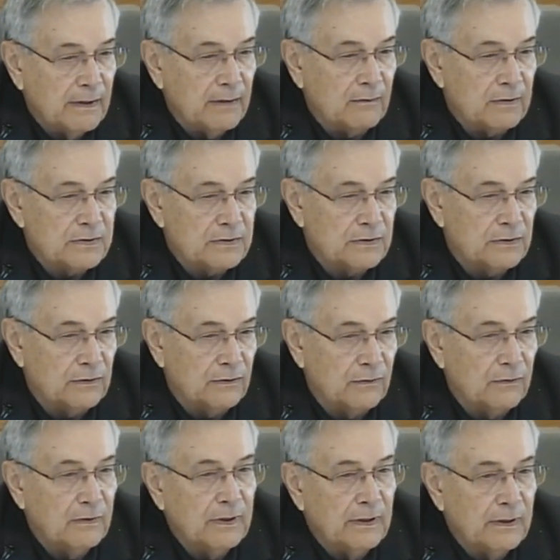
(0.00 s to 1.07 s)
was
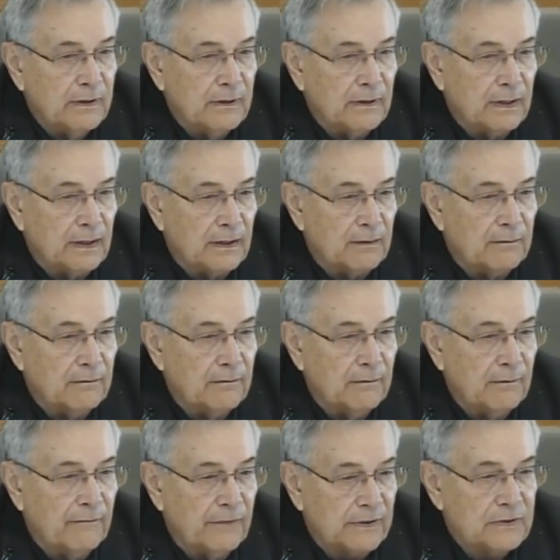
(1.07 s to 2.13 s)
to
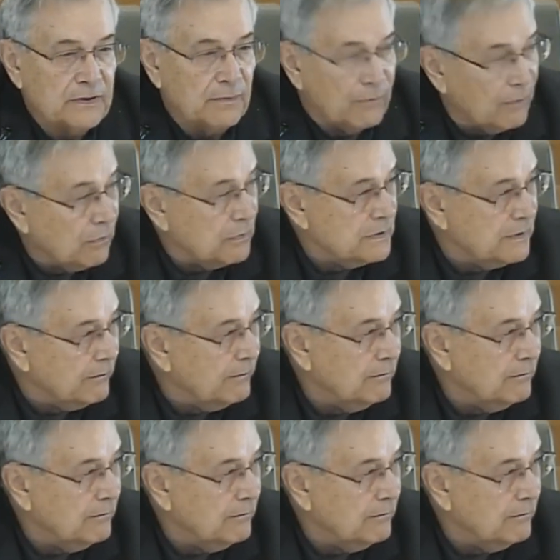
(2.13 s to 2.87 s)
fix some roads that